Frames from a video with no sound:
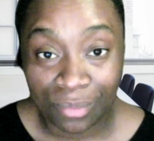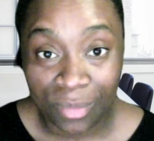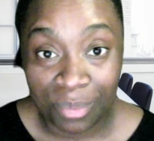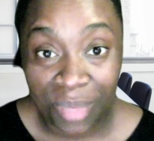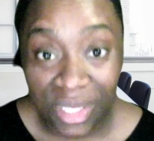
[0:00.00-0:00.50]

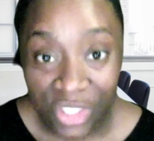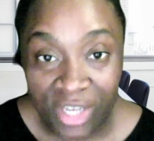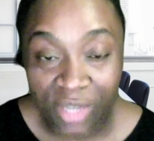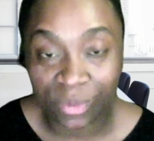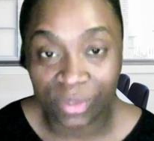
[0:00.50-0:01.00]
be
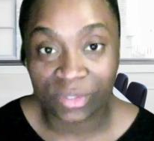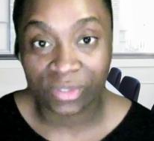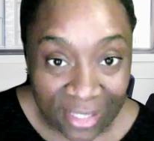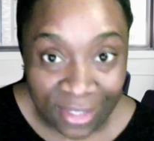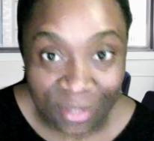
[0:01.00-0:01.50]

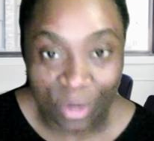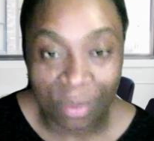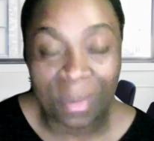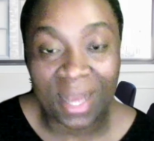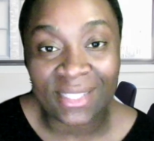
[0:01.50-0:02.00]
generous,
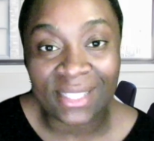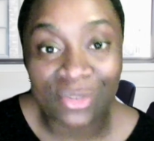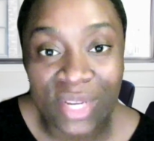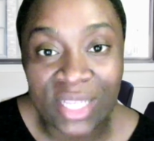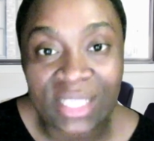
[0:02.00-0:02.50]
combat
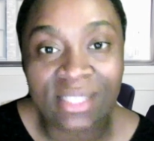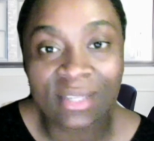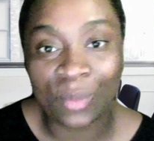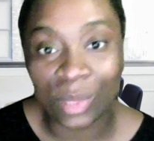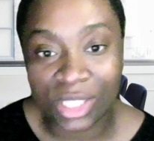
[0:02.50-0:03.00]
greed
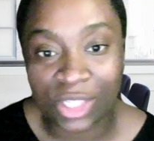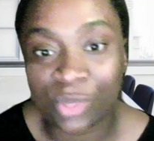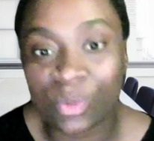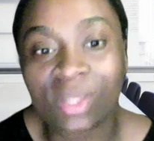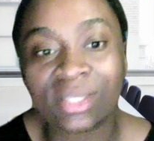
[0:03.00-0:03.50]
with
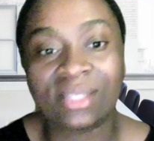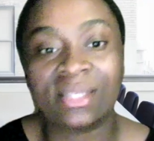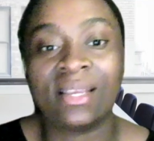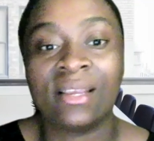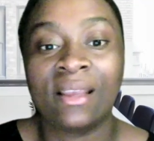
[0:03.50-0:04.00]

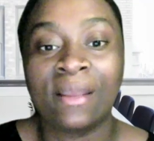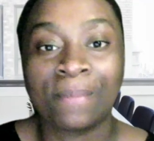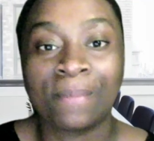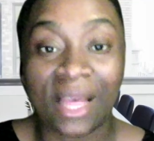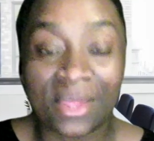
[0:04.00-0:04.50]
generosity,
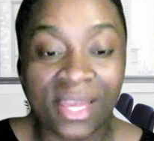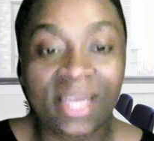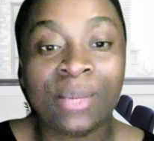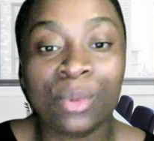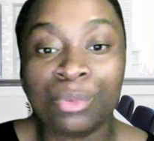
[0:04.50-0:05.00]
and then
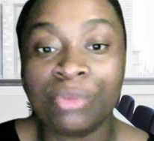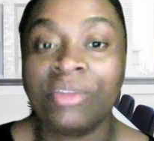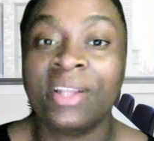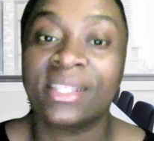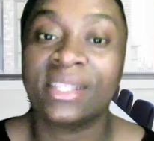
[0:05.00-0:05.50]
it would
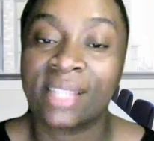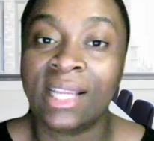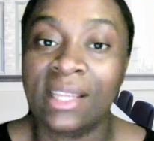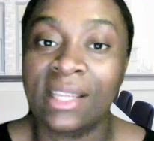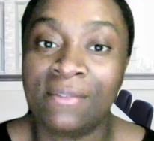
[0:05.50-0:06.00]
prevent the side
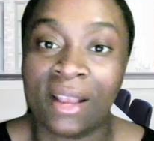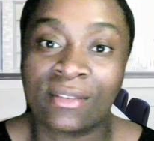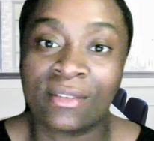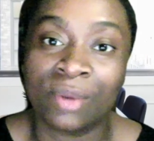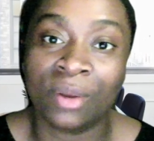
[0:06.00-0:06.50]
effects
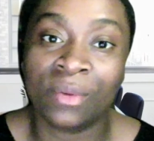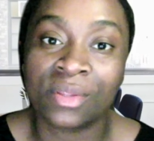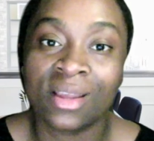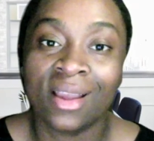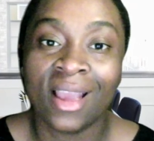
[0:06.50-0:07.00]
of wealth.
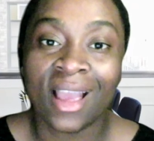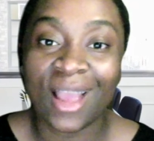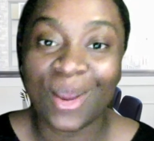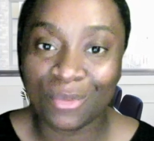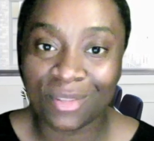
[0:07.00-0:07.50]
I
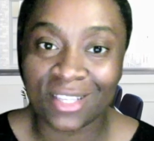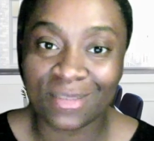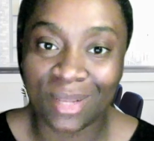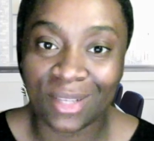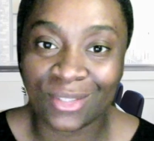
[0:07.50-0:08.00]
hope this has blessed